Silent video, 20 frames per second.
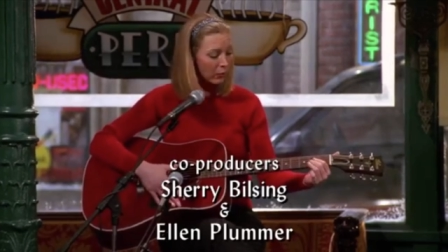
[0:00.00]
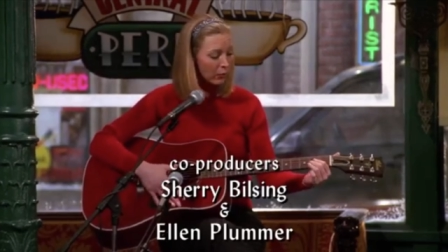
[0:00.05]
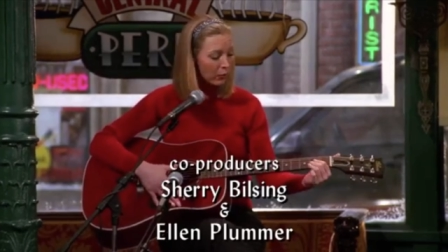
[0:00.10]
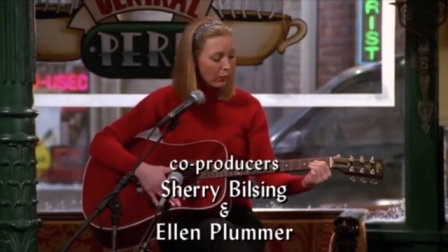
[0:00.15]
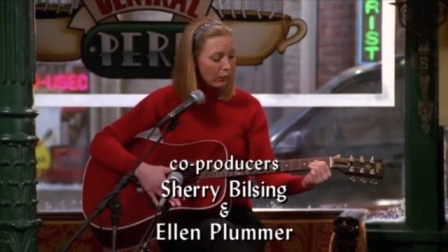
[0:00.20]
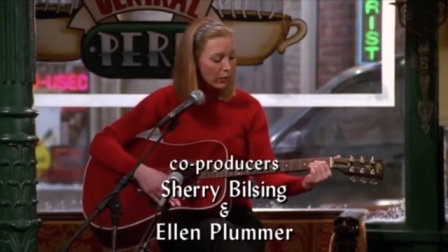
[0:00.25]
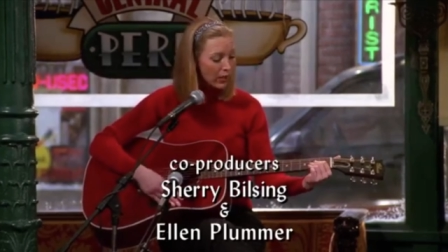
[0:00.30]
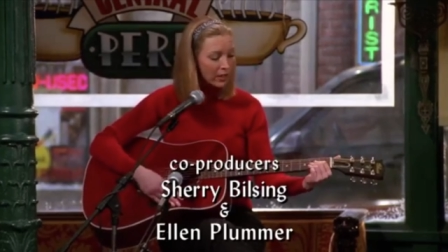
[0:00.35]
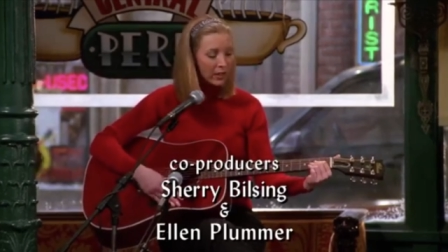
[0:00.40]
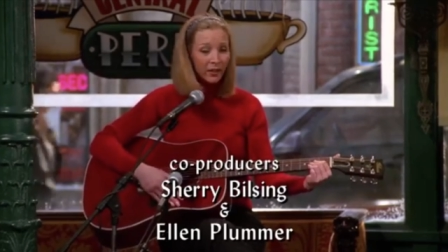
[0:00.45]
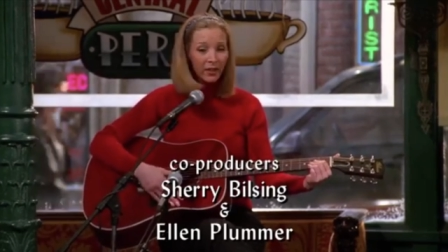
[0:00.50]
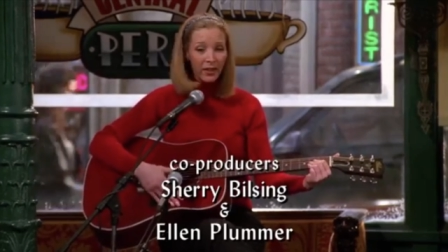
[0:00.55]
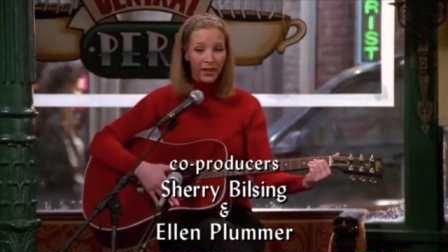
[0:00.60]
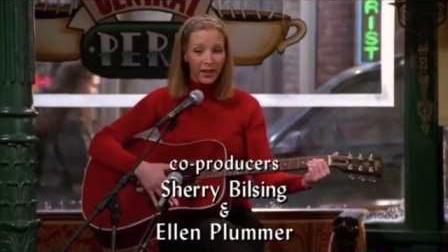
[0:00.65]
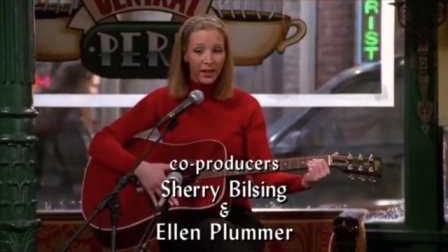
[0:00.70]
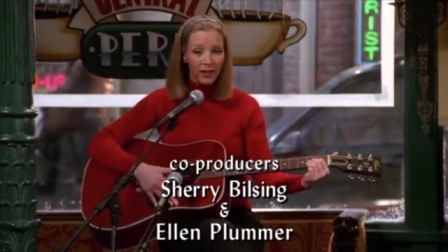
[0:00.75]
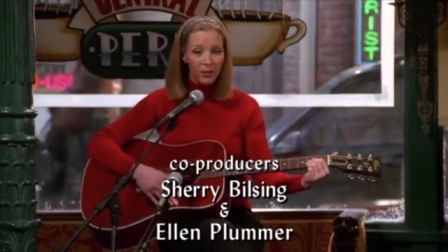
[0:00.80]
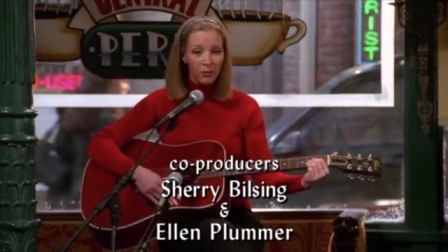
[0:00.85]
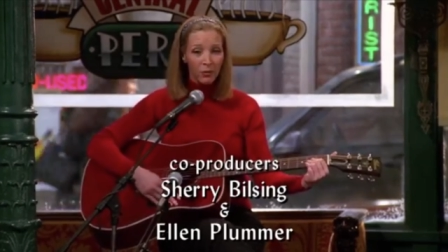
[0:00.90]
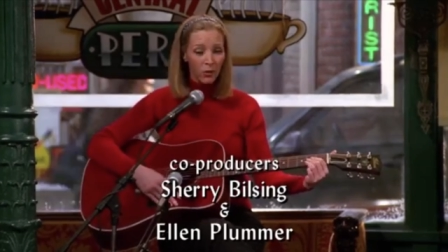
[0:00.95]
One of
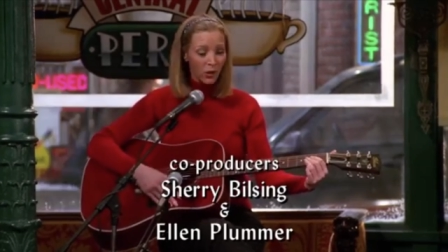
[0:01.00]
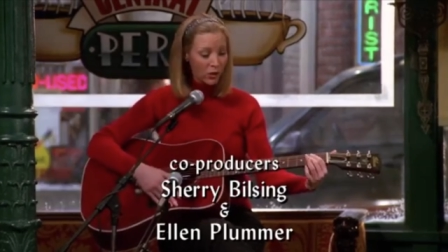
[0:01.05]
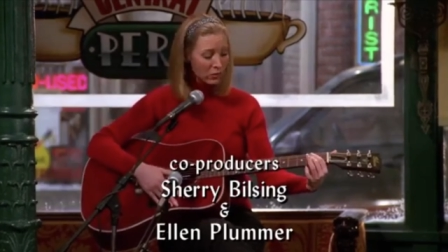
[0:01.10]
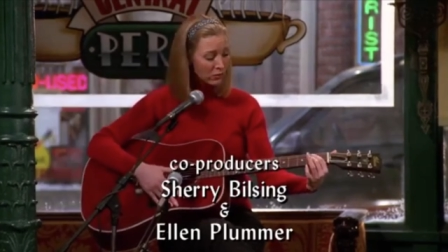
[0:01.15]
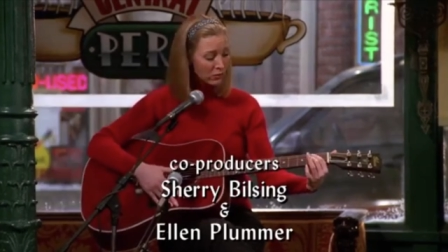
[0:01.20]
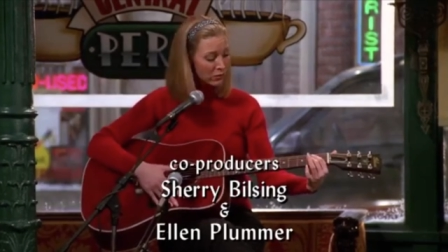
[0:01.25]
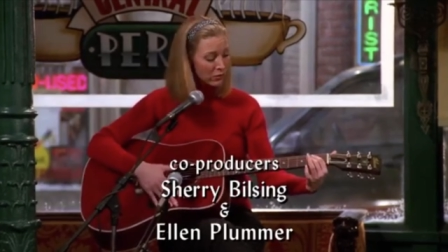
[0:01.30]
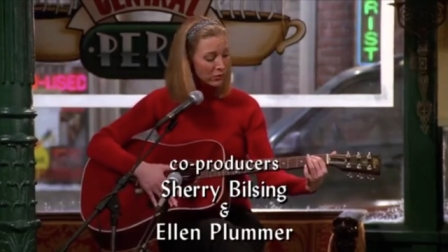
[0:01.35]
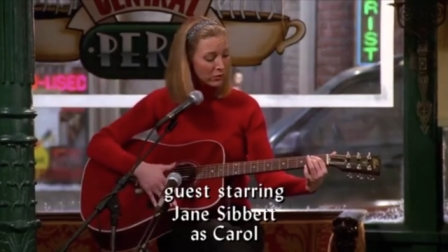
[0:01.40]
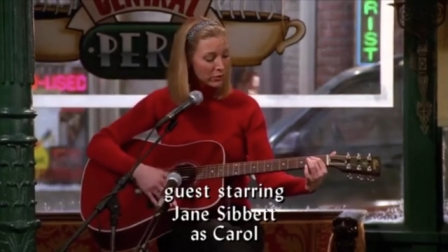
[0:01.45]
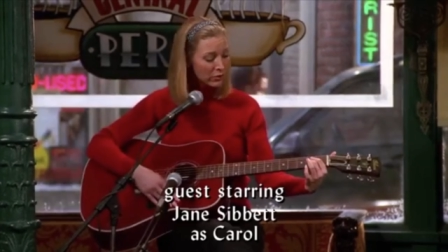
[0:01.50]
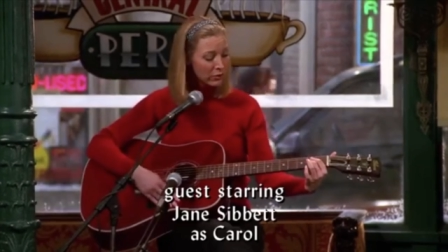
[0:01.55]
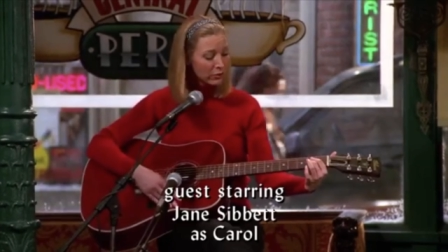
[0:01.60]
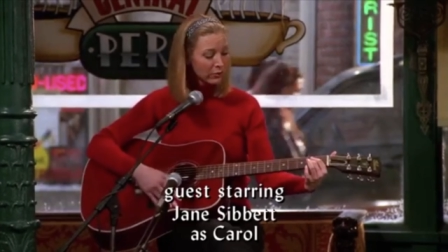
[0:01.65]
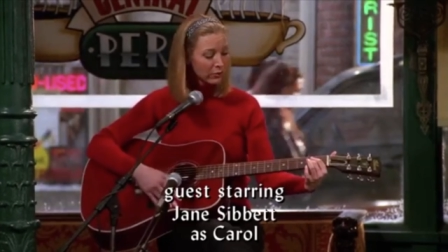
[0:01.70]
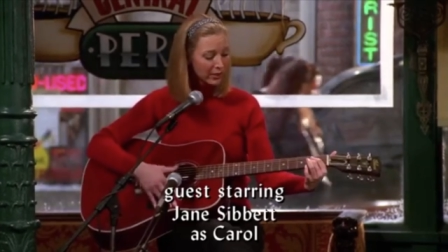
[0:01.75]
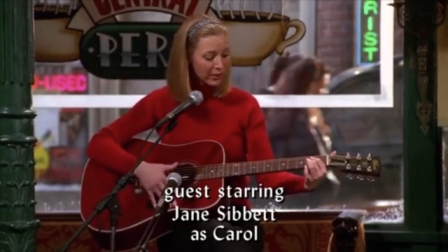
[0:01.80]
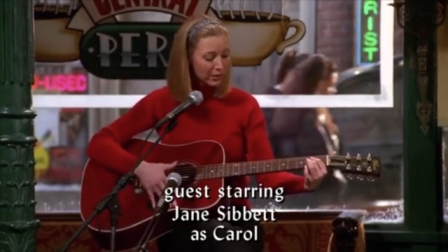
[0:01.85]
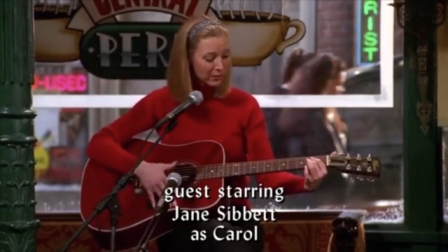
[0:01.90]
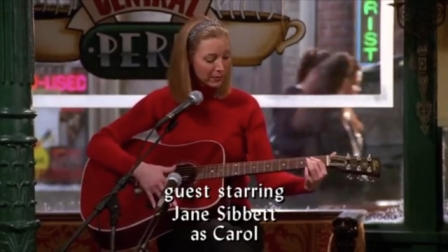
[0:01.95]
them won't
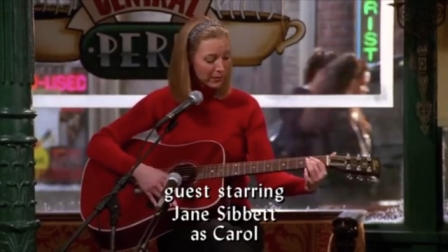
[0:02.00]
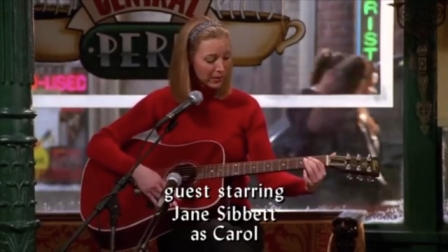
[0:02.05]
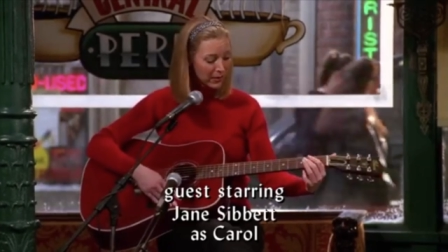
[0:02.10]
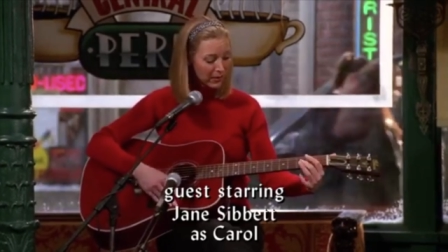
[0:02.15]
do it,